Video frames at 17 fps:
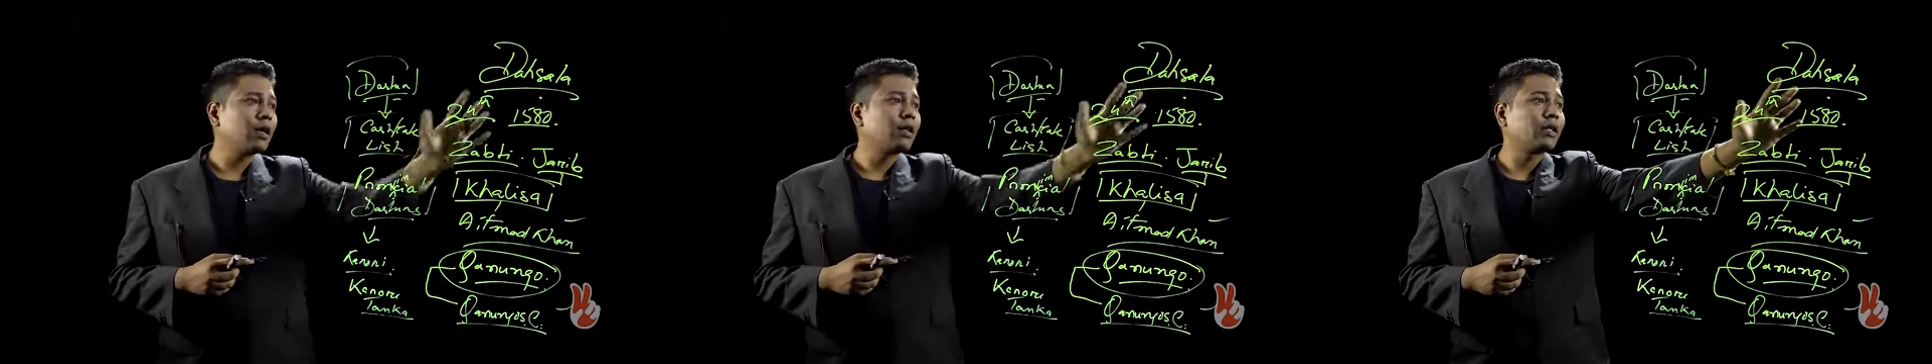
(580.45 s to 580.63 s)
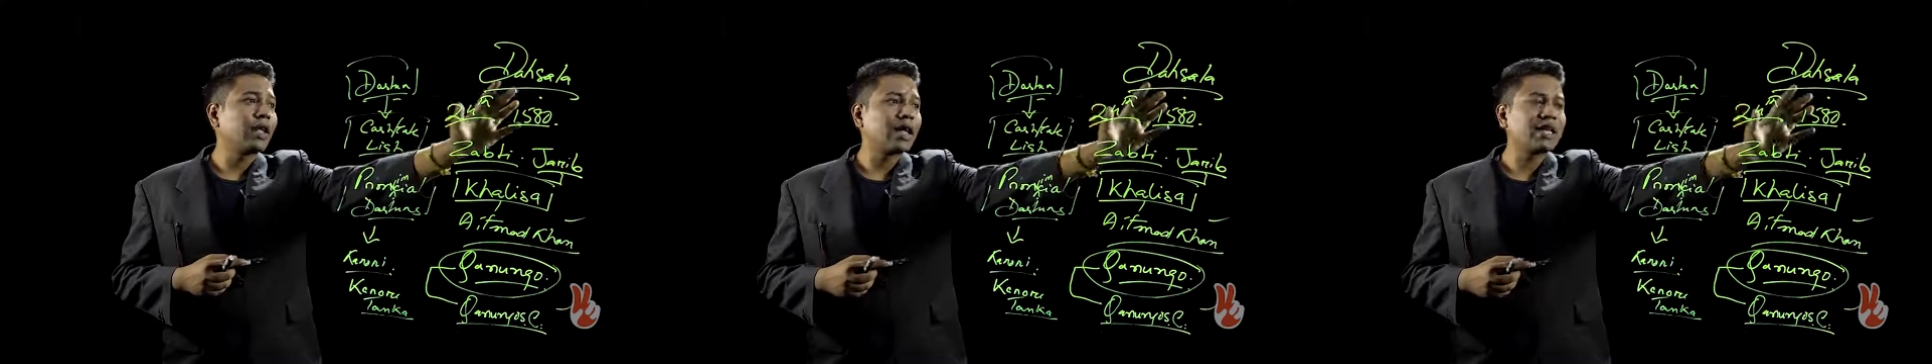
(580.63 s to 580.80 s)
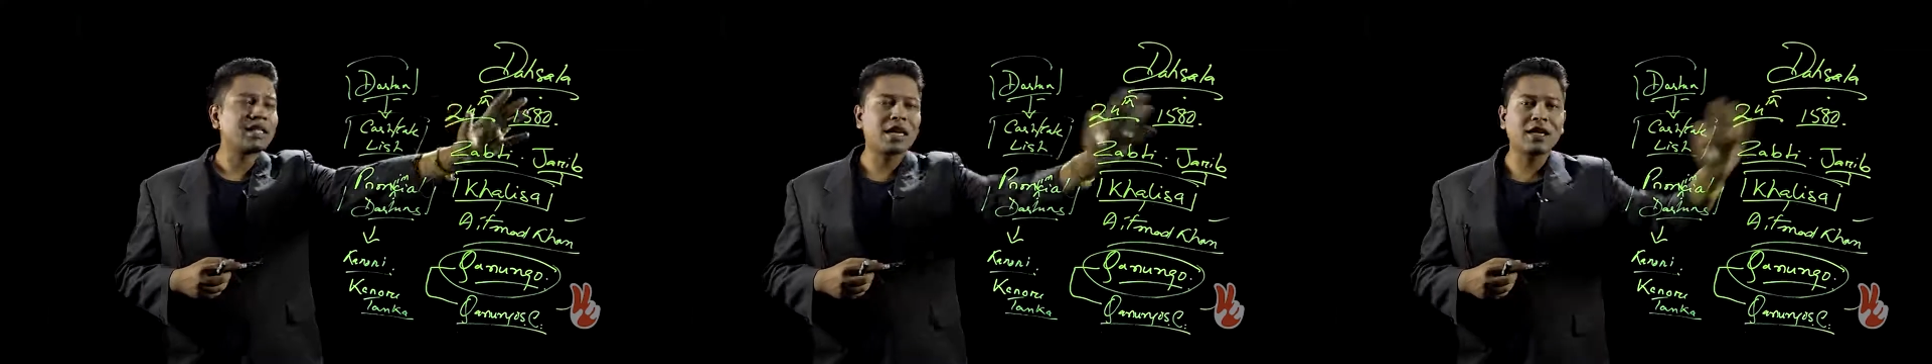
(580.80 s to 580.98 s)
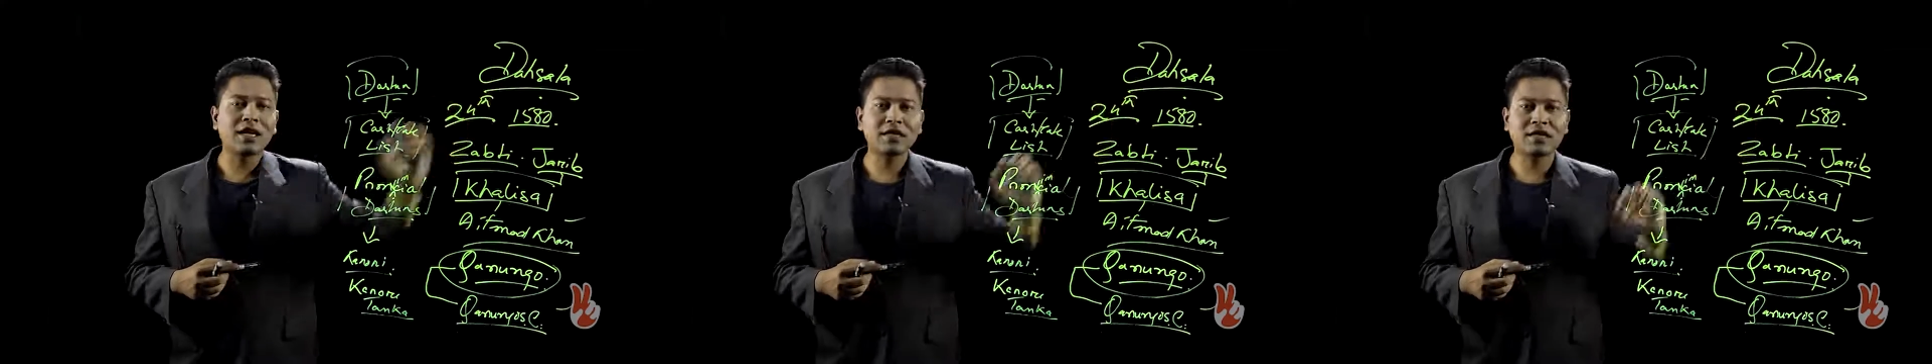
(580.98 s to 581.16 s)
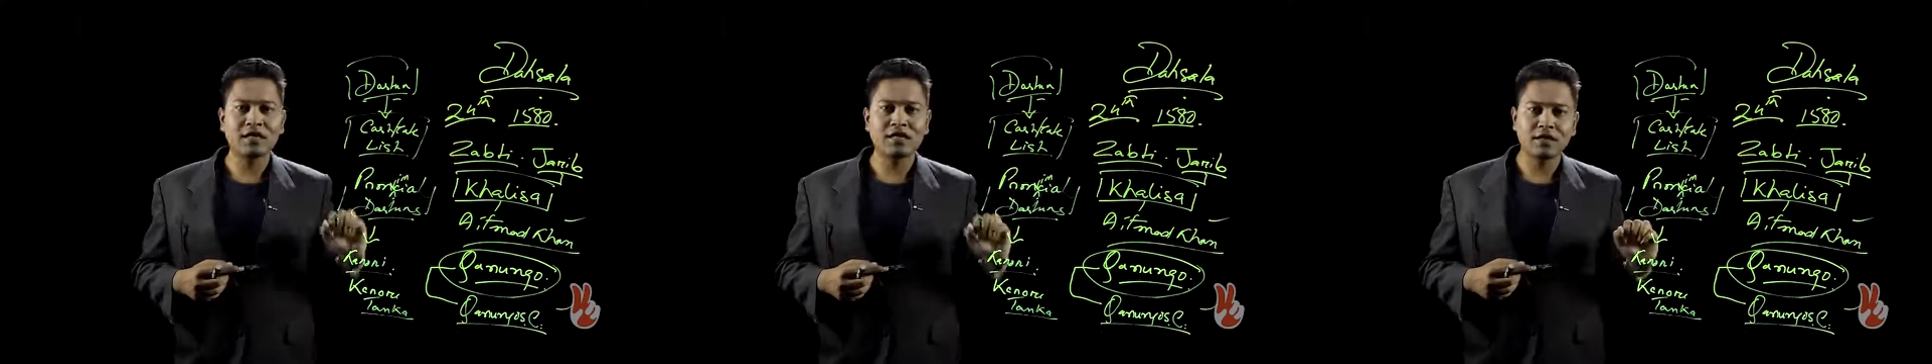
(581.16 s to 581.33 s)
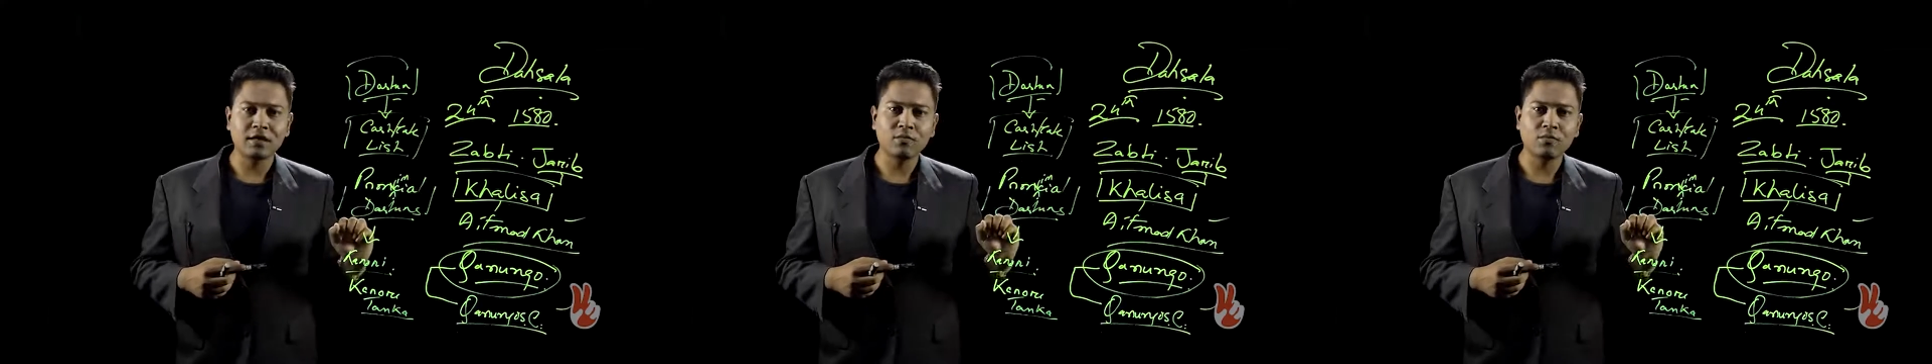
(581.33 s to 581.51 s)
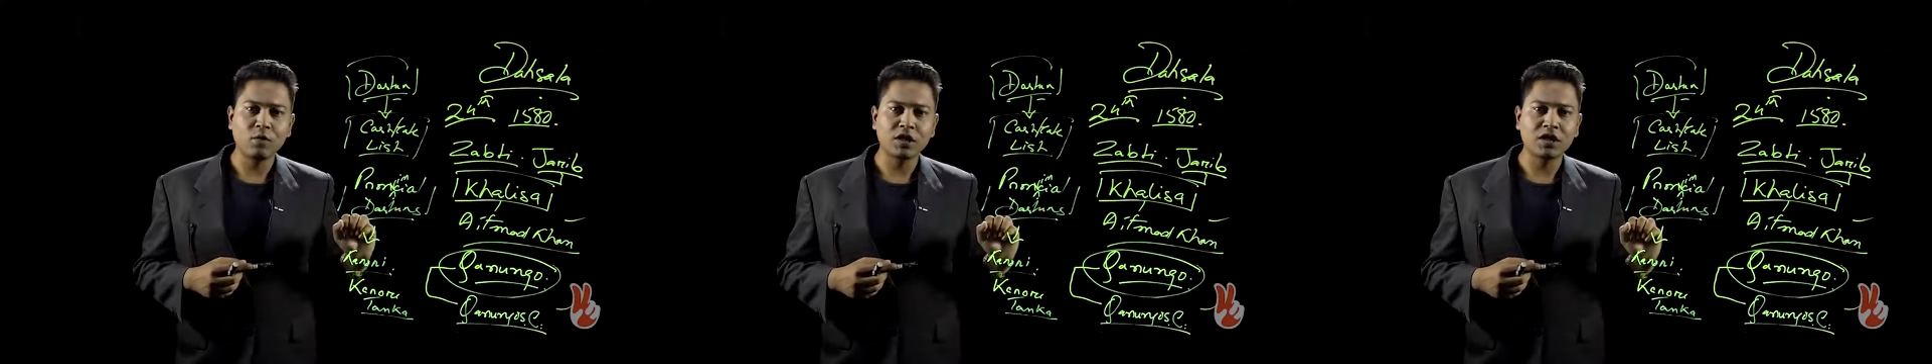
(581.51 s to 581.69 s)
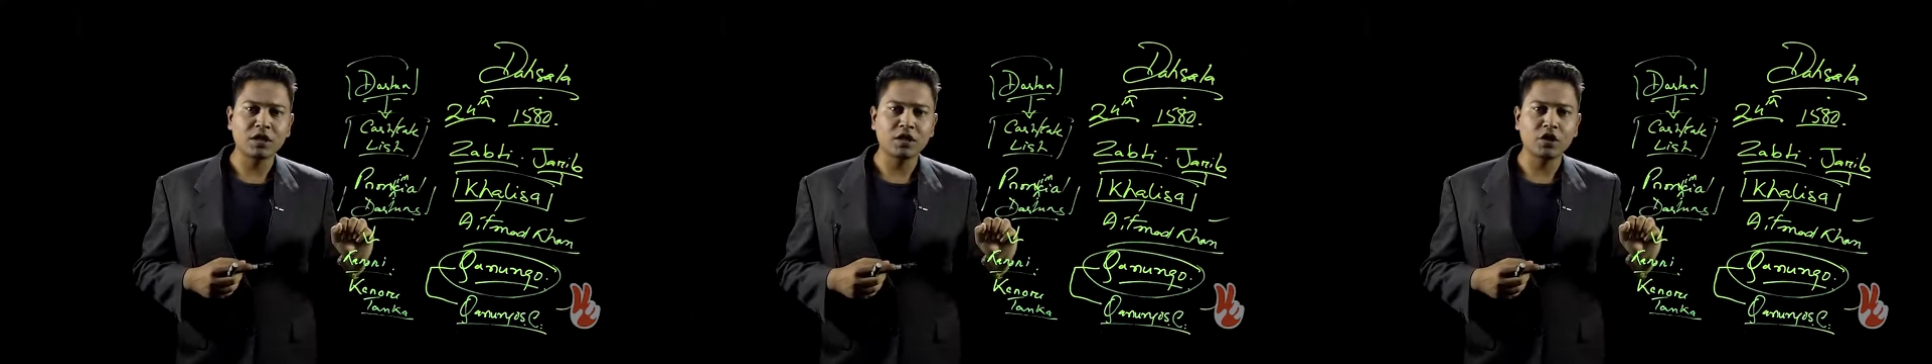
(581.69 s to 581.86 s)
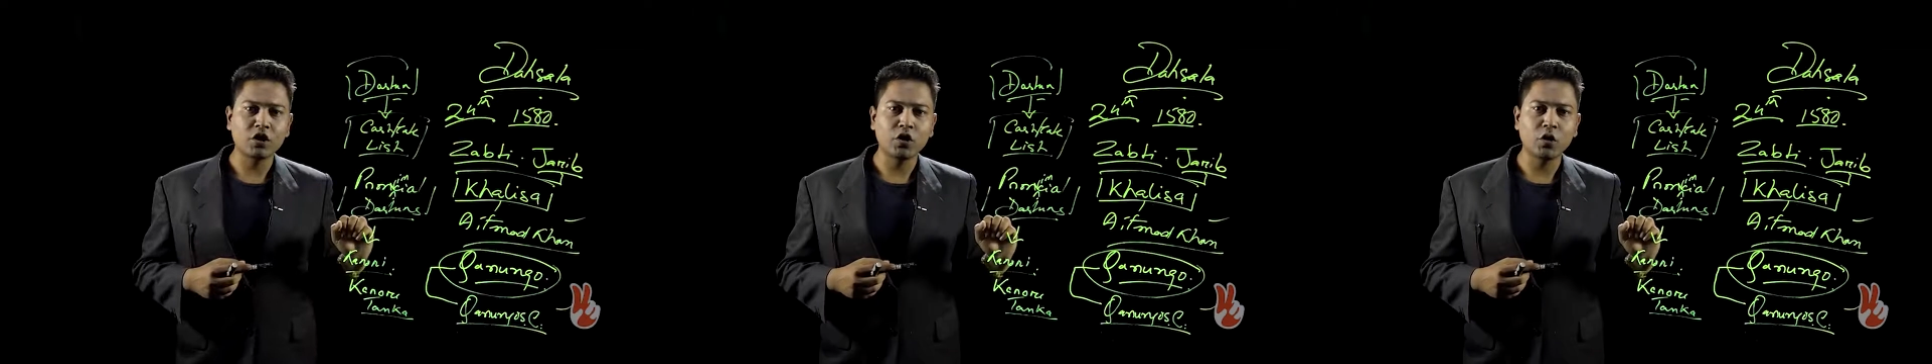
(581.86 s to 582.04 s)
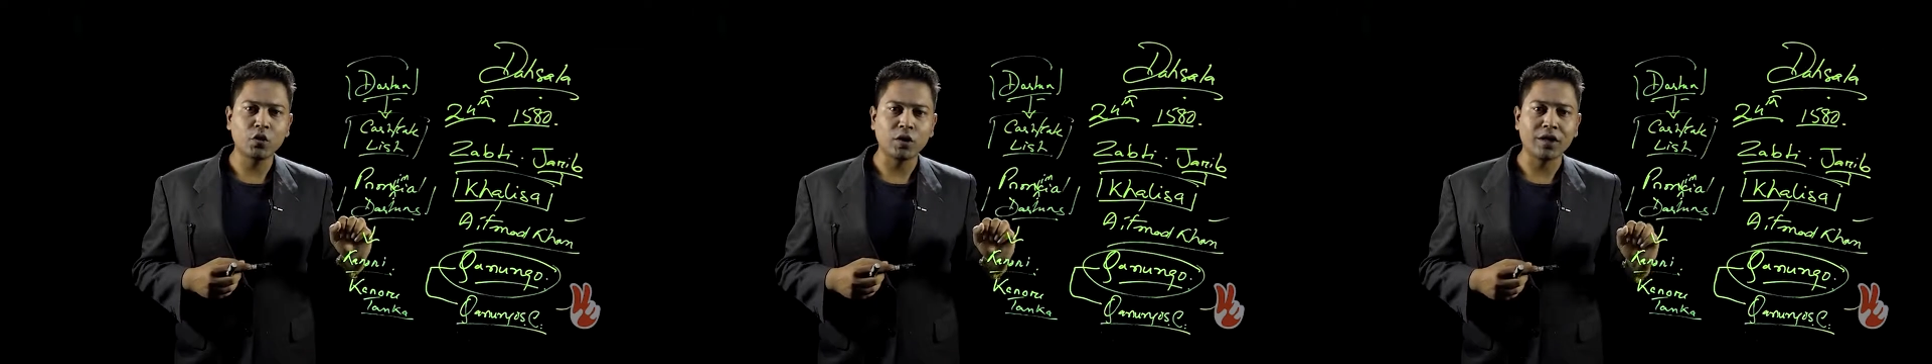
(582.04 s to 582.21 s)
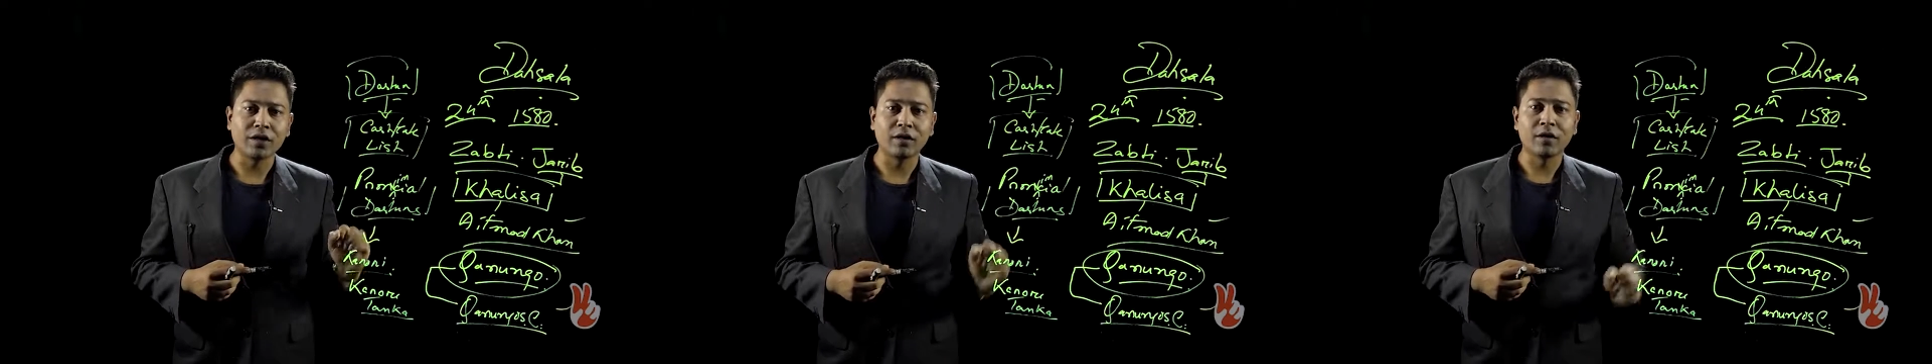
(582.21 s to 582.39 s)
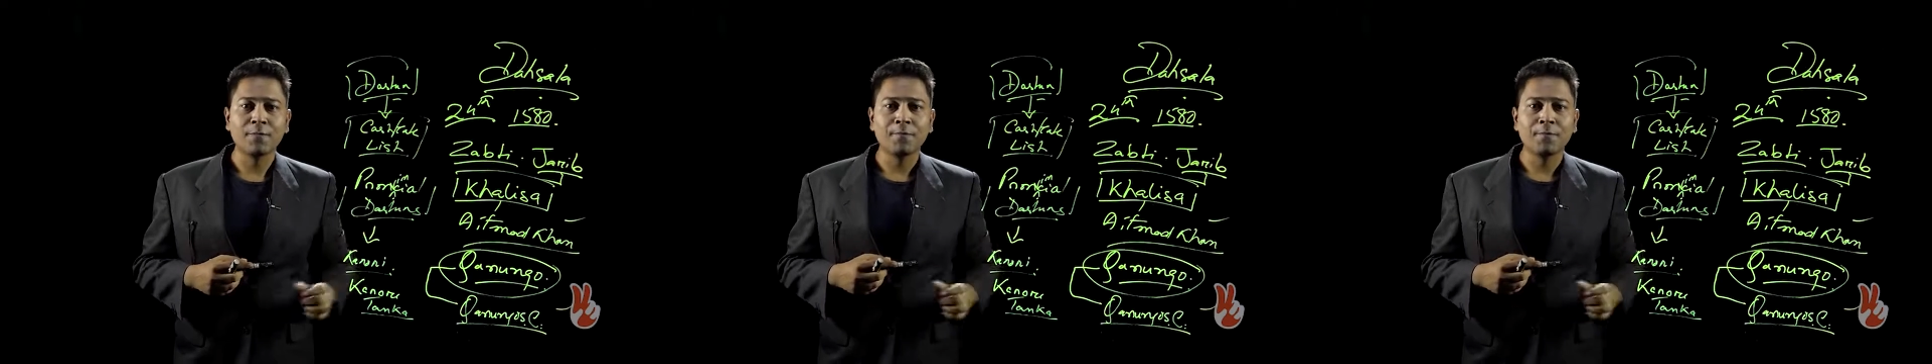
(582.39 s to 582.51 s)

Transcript: Dahsala system was instituted.